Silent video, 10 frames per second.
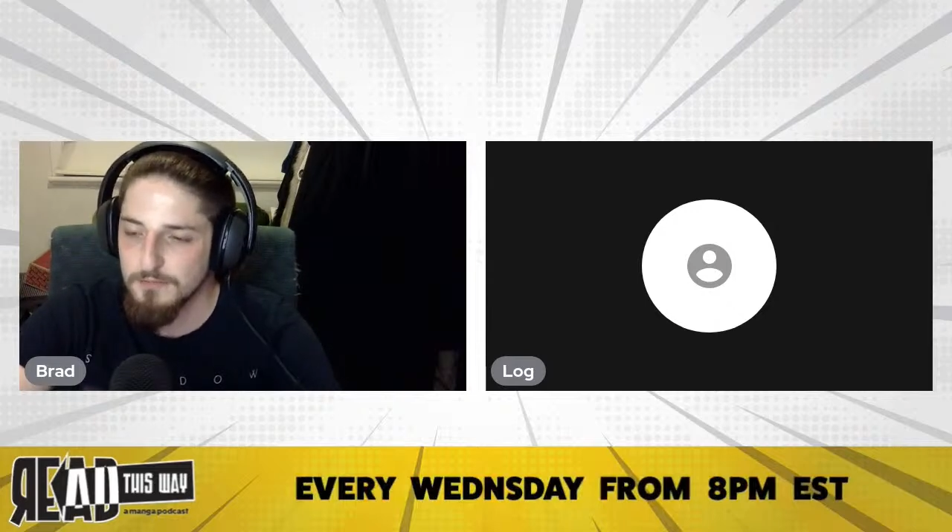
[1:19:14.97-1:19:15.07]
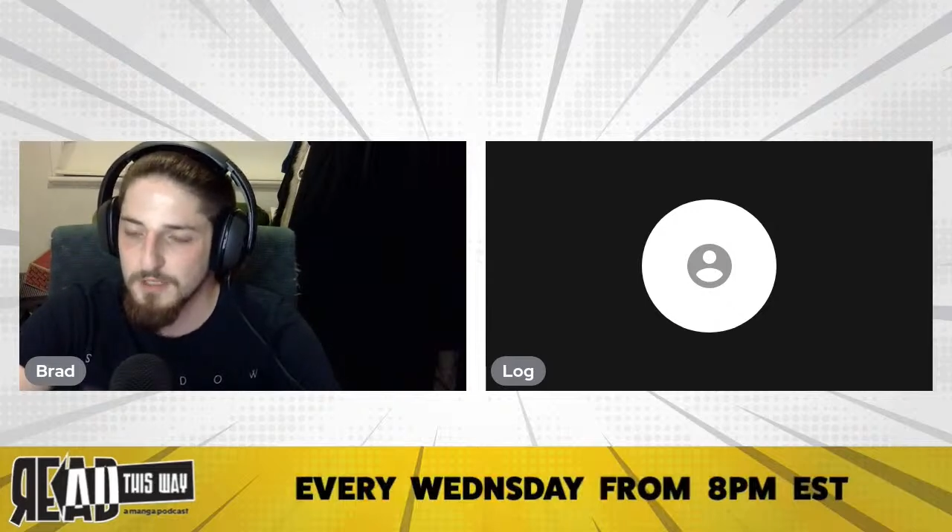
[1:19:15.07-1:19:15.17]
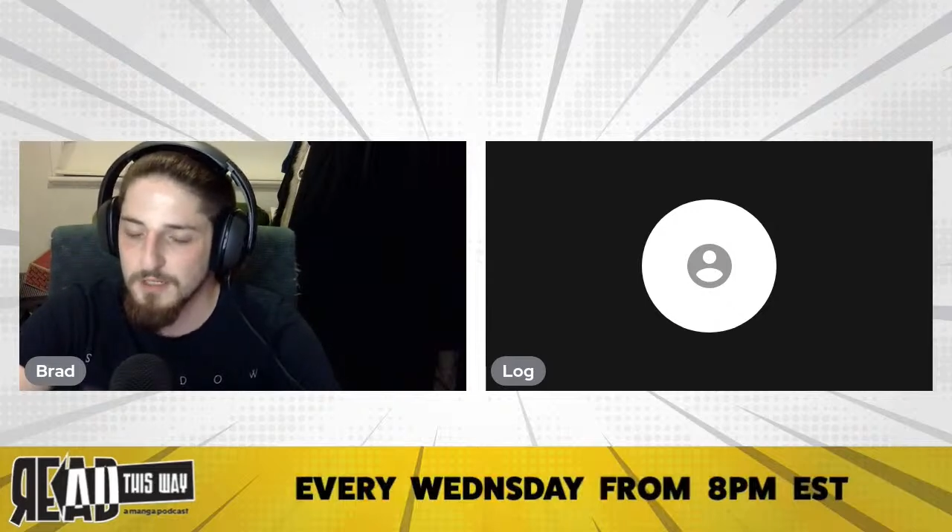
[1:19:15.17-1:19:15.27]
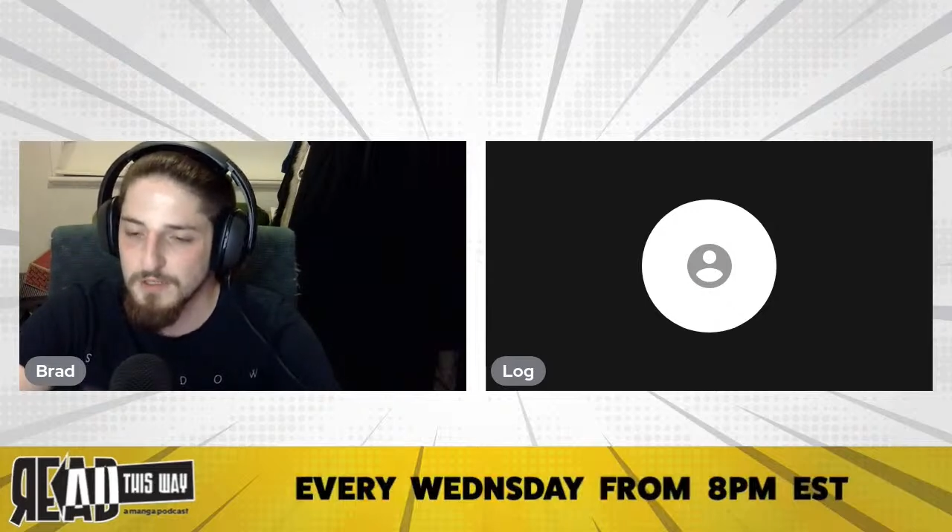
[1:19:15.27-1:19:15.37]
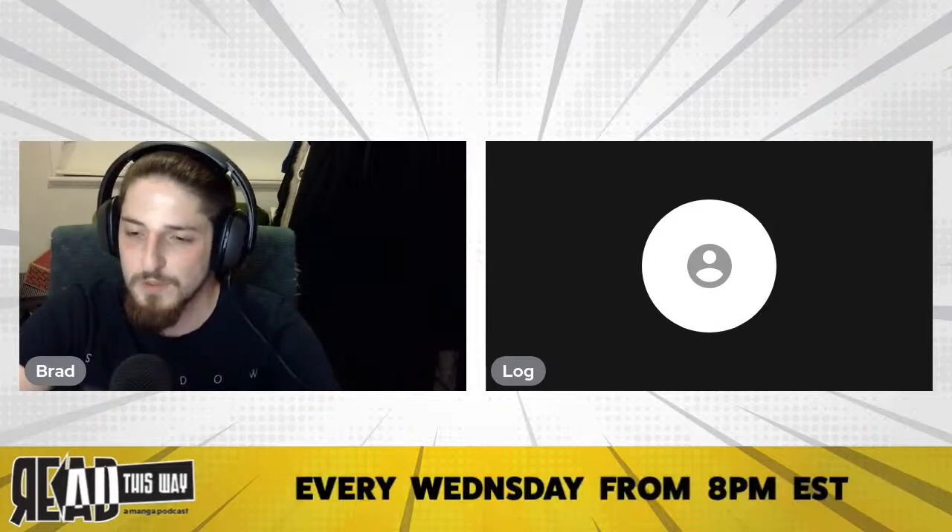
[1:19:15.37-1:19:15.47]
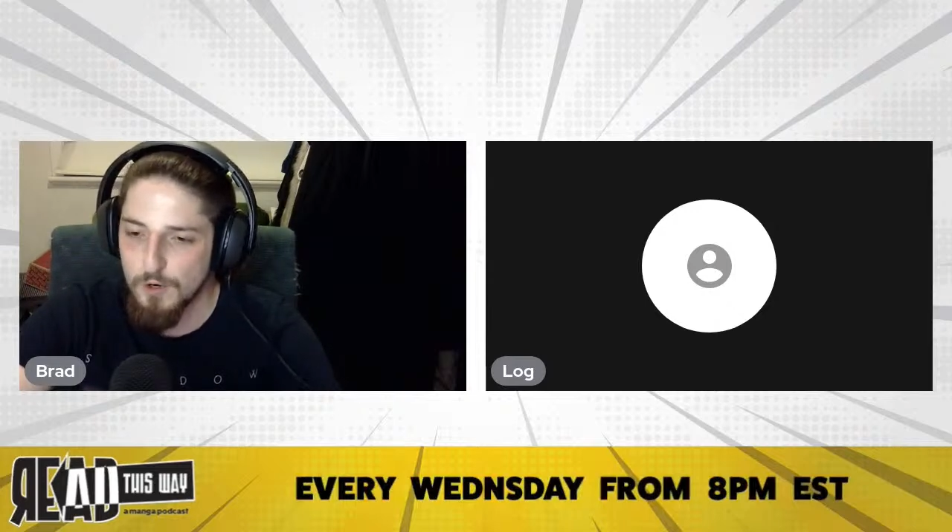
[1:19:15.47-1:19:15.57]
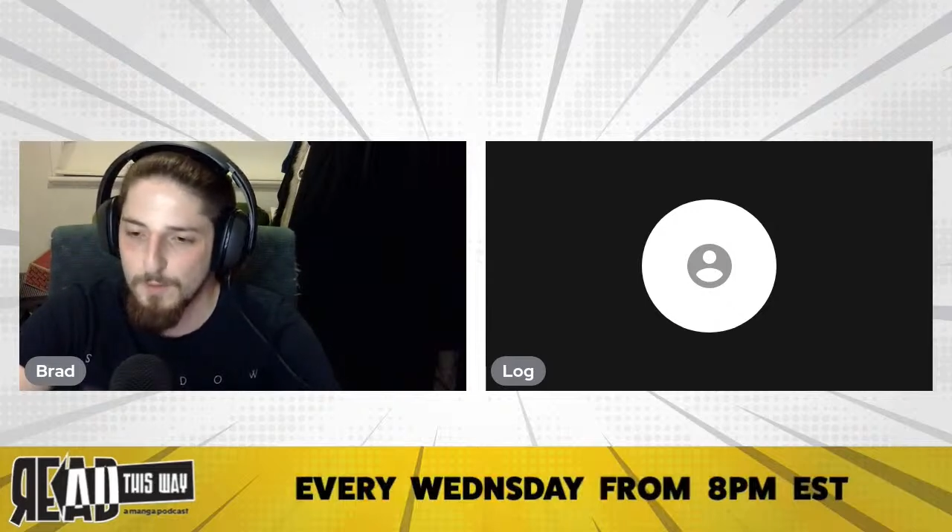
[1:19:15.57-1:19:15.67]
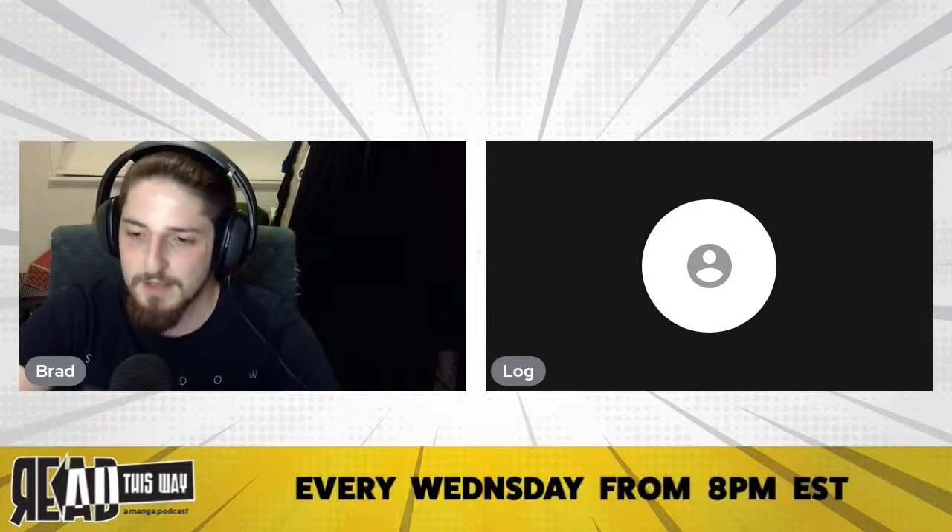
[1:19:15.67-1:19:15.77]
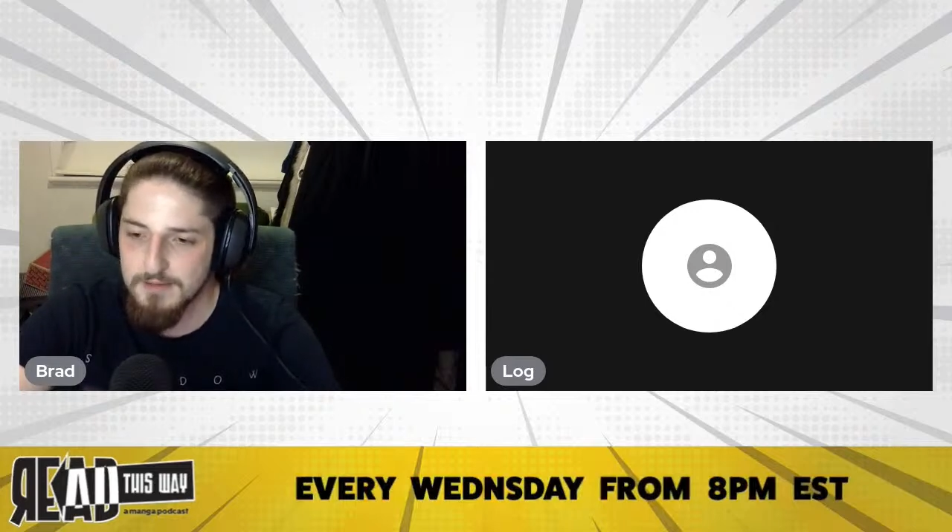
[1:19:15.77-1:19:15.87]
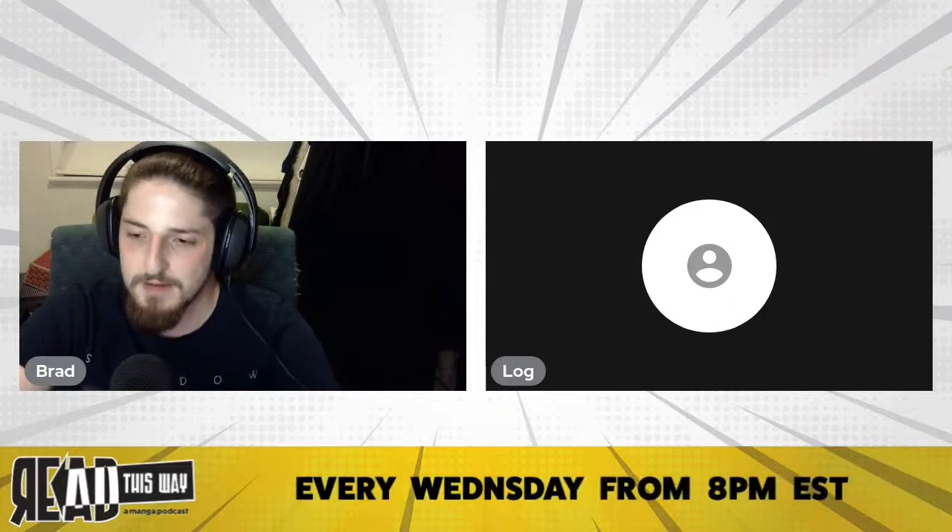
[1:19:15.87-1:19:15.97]
are going to talk
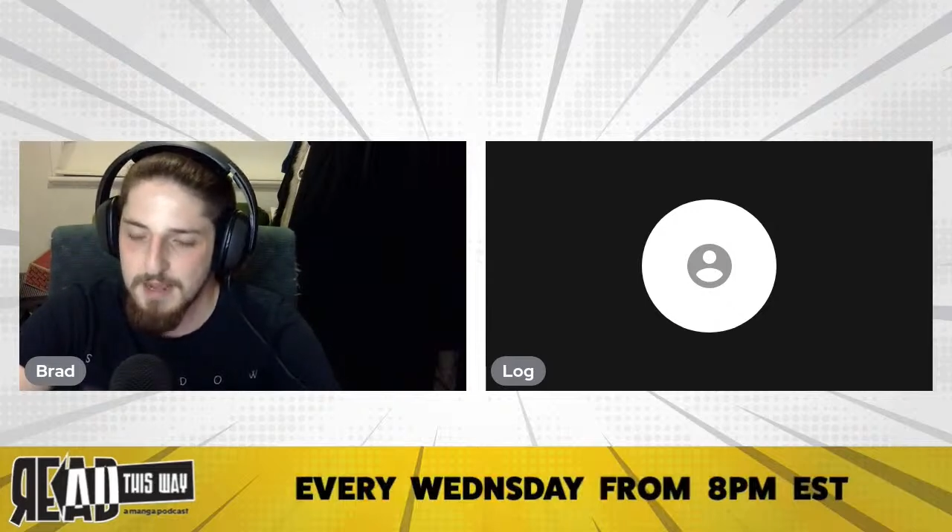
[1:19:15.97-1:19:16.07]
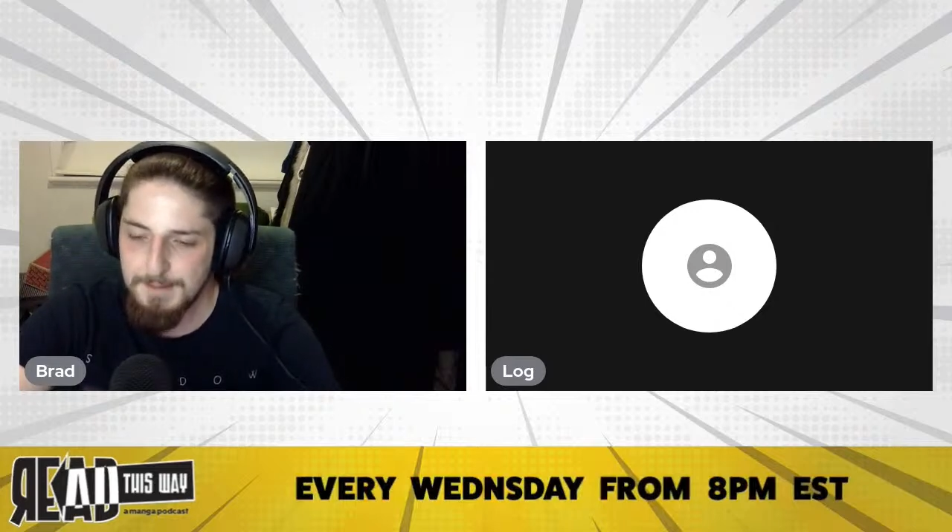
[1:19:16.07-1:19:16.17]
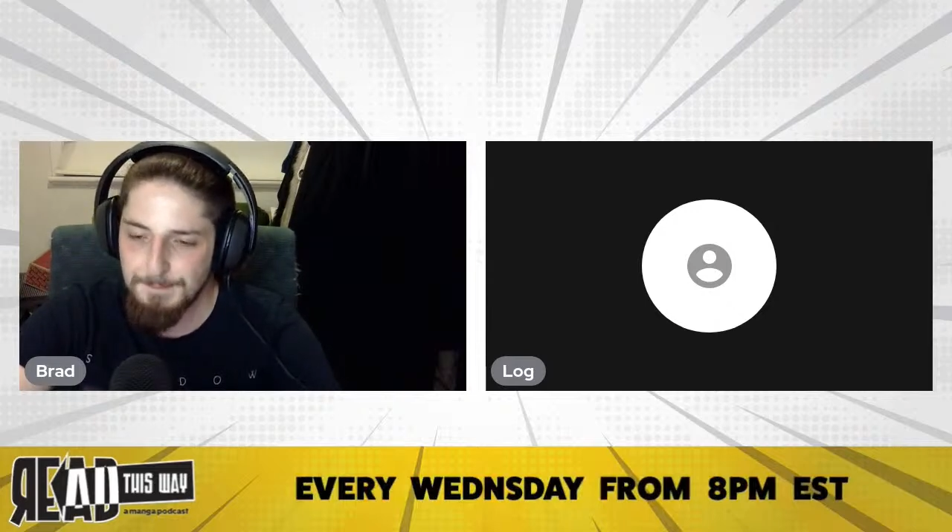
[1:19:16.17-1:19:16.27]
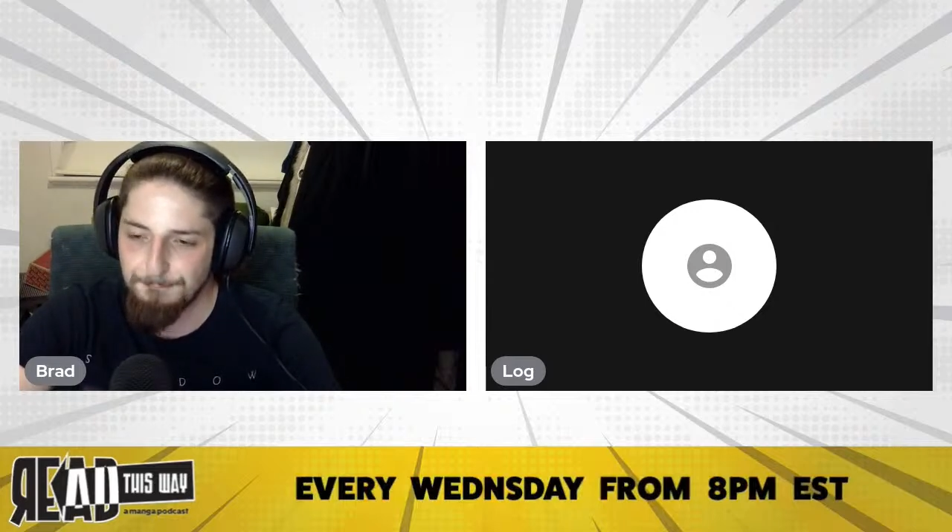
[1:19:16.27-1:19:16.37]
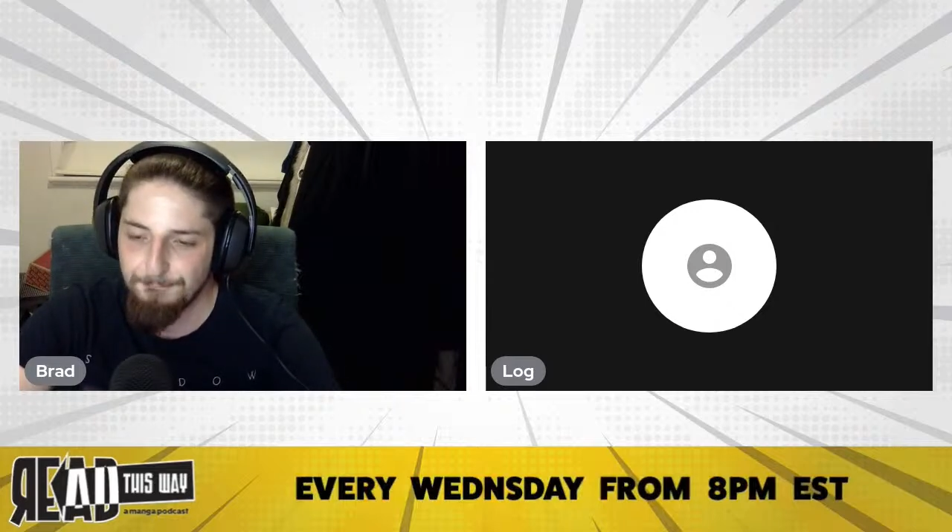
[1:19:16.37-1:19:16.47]
about today.